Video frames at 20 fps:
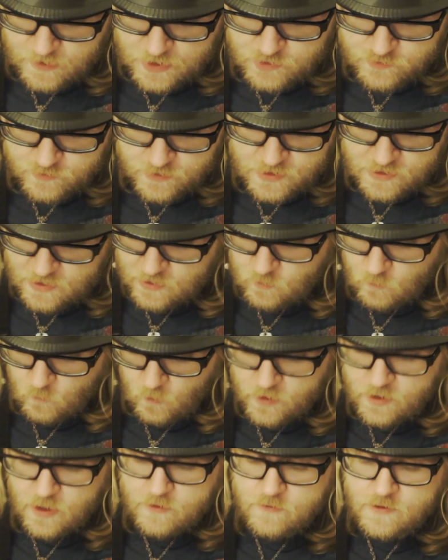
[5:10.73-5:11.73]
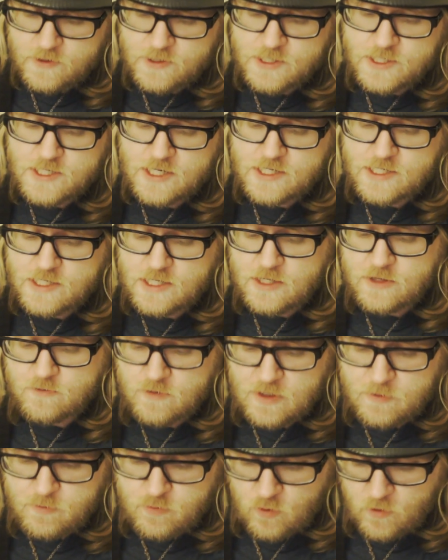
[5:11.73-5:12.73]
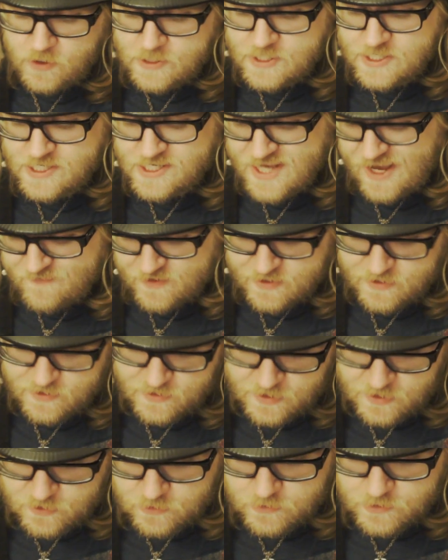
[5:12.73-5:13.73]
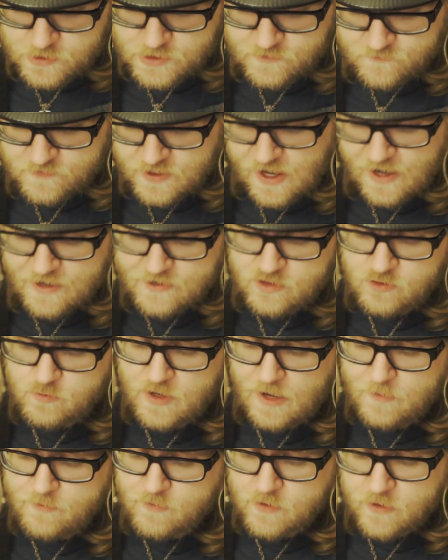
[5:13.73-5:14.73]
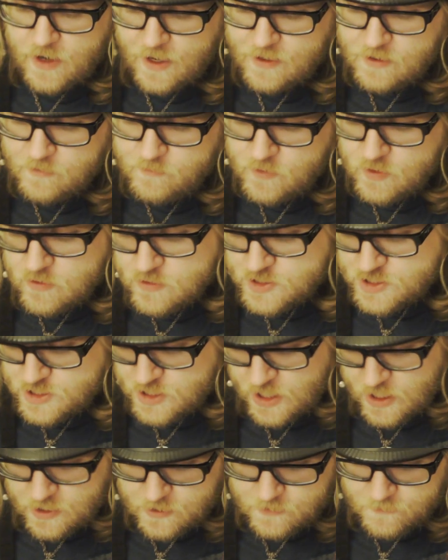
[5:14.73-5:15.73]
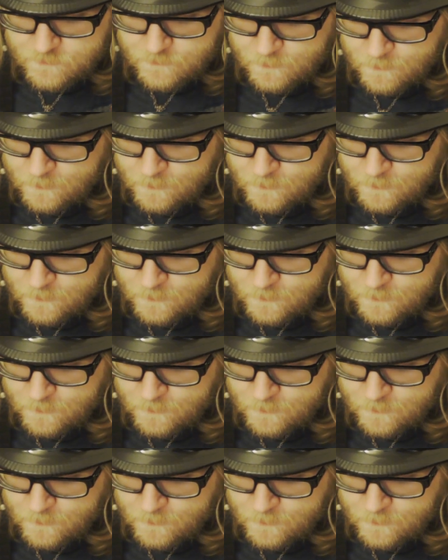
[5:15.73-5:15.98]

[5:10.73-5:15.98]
by drinking 163.7 liters of Dr. Pepper and a milkshake.